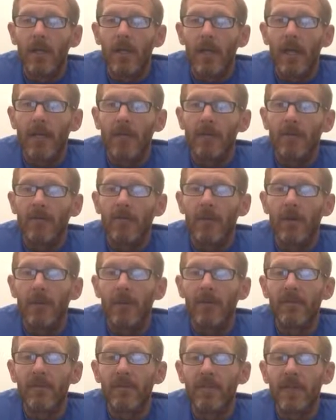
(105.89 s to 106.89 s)
lots of
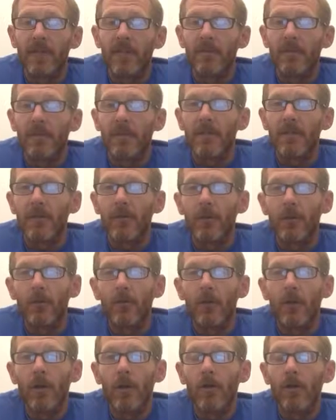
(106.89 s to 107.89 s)
formative assessments so
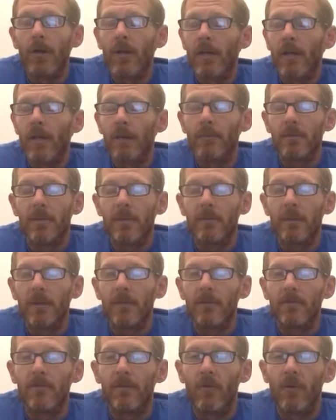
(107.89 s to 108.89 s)
you know, and it comes in a
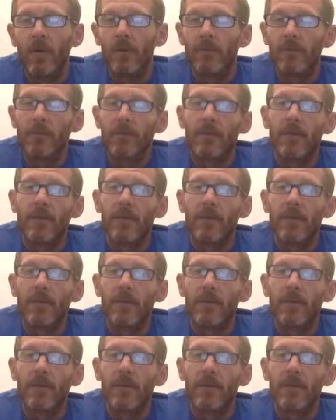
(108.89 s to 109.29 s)
bunch of forms,